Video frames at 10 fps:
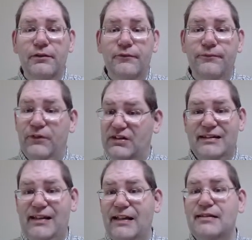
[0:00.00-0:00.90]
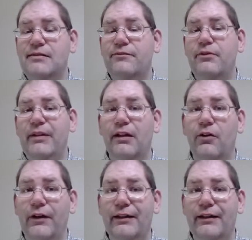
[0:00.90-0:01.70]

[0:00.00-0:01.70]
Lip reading: for success for being